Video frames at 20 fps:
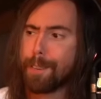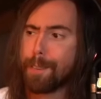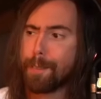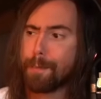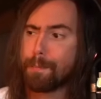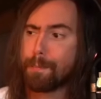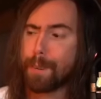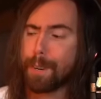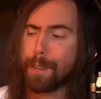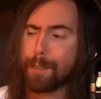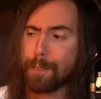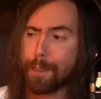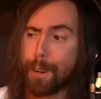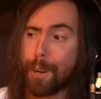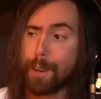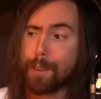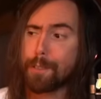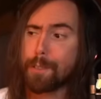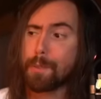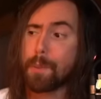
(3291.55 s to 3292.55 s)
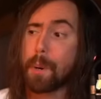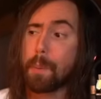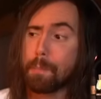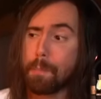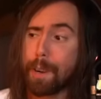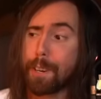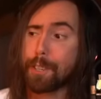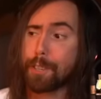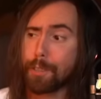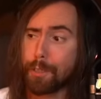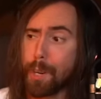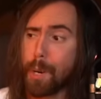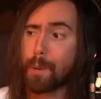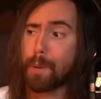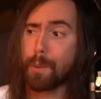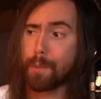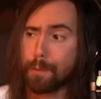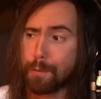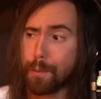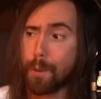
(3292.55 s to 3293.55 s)
but it's also a much
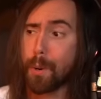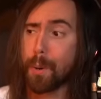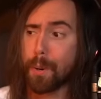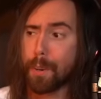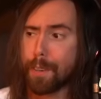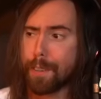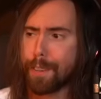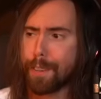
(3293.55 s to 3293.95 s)
lower floor.